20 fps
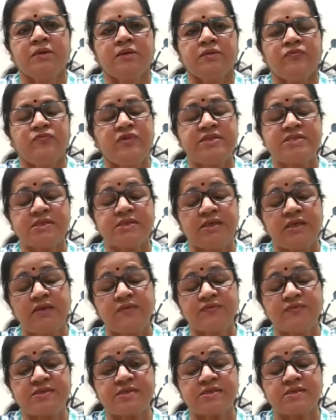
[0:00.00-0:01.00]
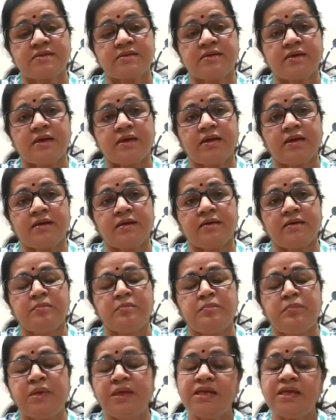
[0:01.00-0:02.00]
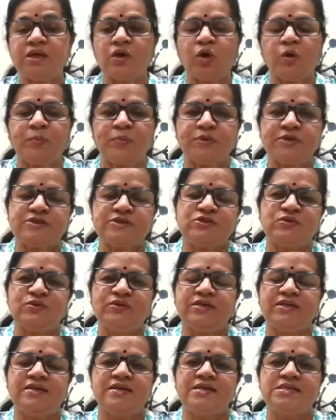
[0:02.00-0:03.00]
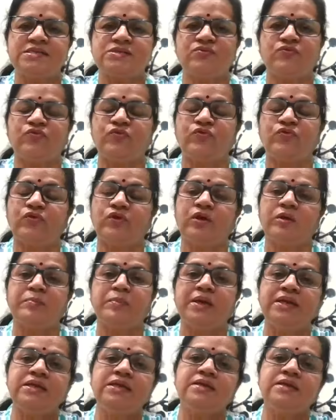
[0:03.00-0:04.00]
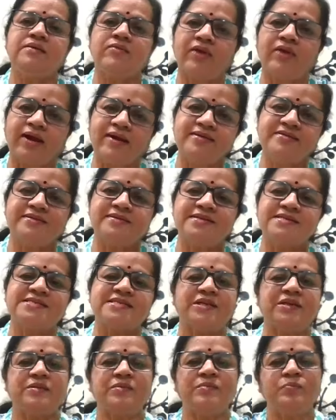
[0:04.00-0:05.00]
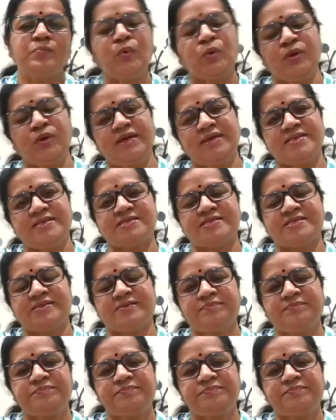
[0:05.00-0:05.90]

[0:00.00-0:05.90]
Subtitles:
which gives many opportunities for many writers and poets.